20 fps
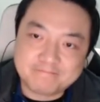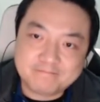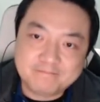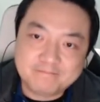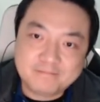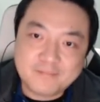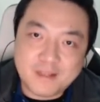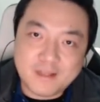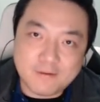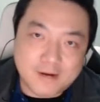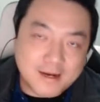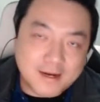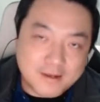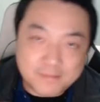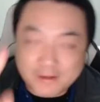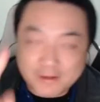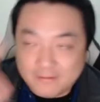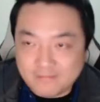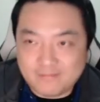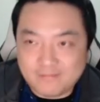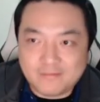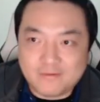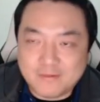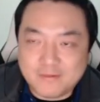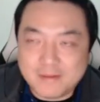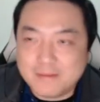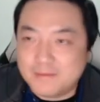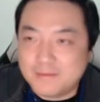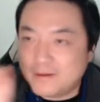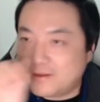right? And
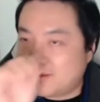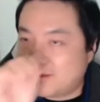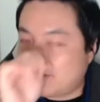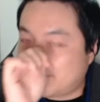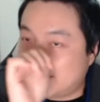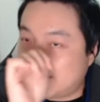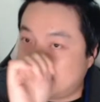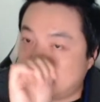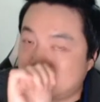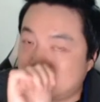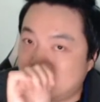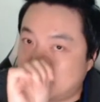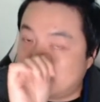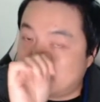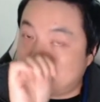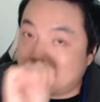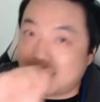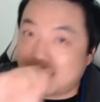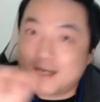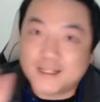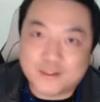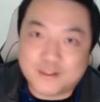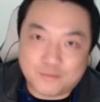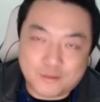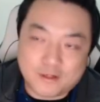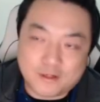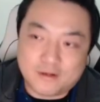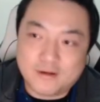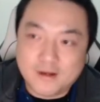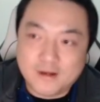remember, the threats in the past
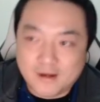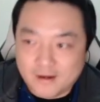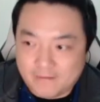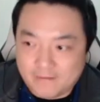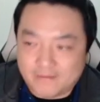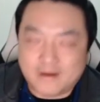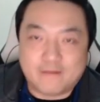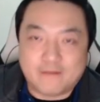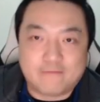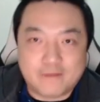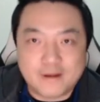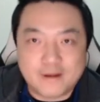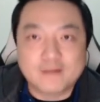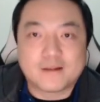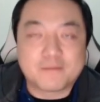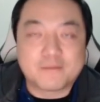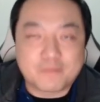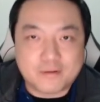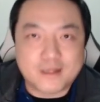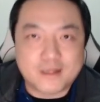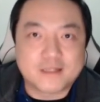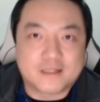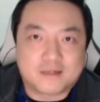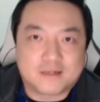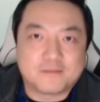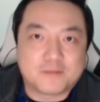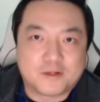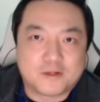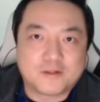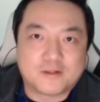were very real and present,
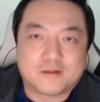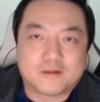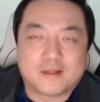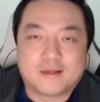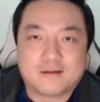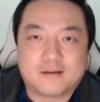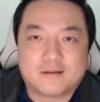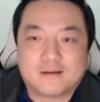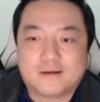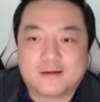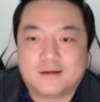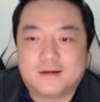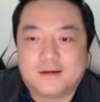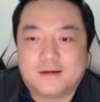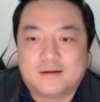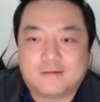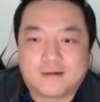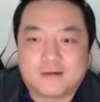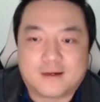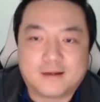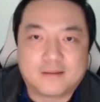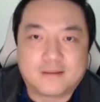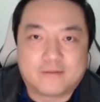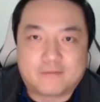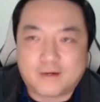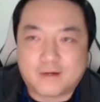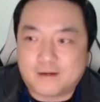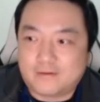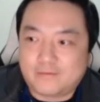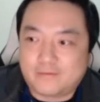mostly, right?
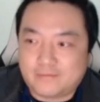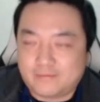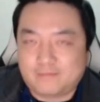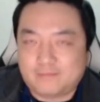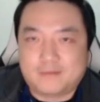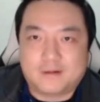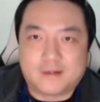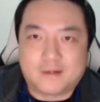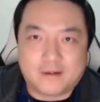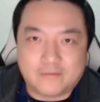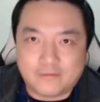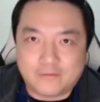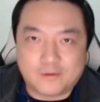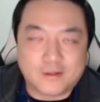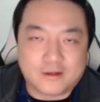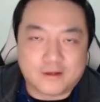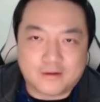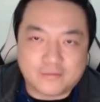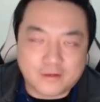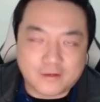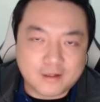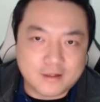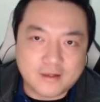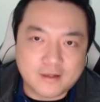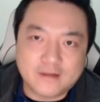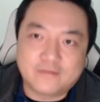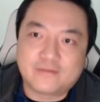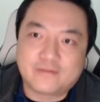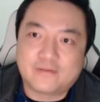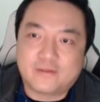Threat of falling off a
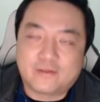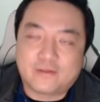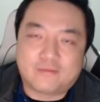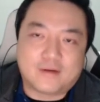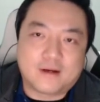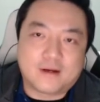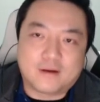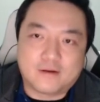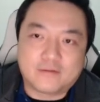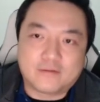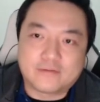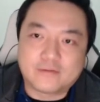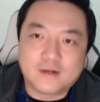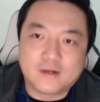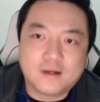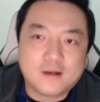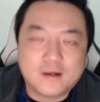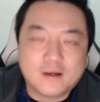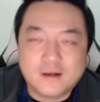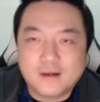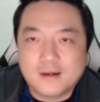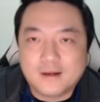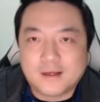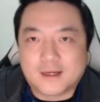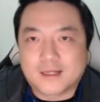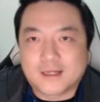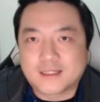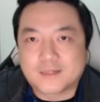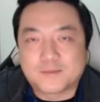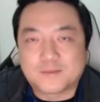cliff, threat of
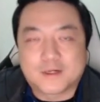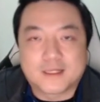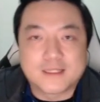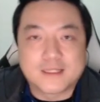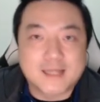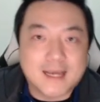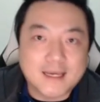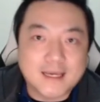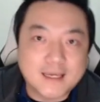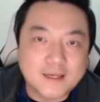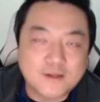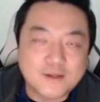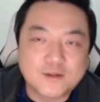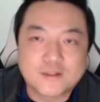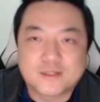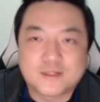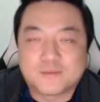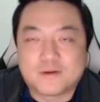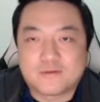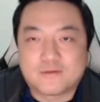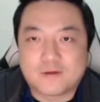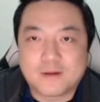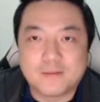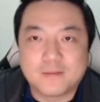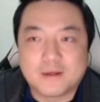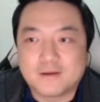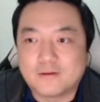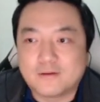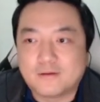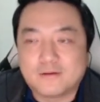someone attacking you, someone robbing
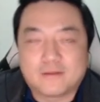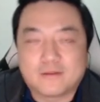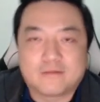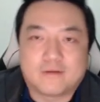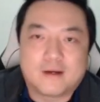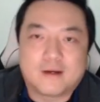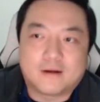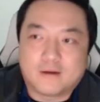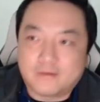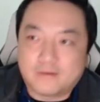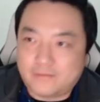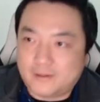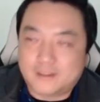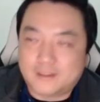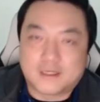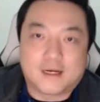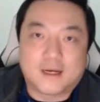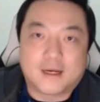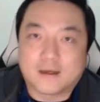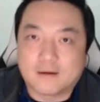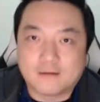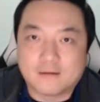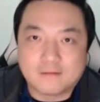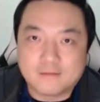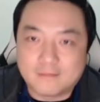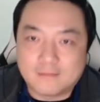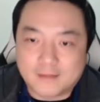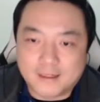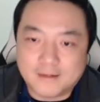you, threat of a tiger, right?